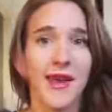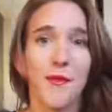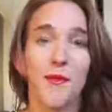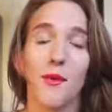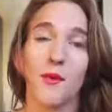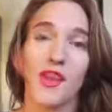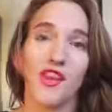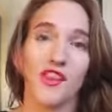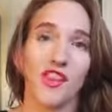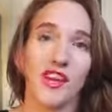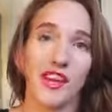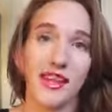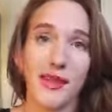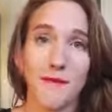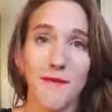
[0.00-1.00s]
but when you look
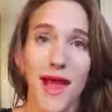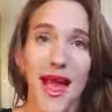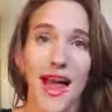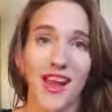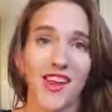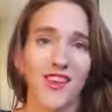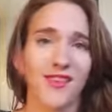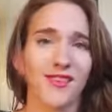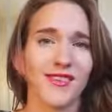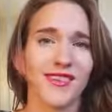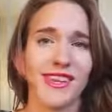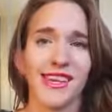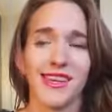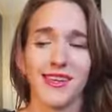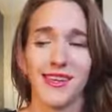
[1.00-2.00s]
at the back, you'll
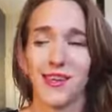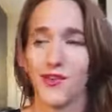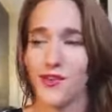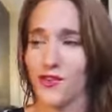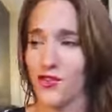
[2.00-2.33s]
see, you know,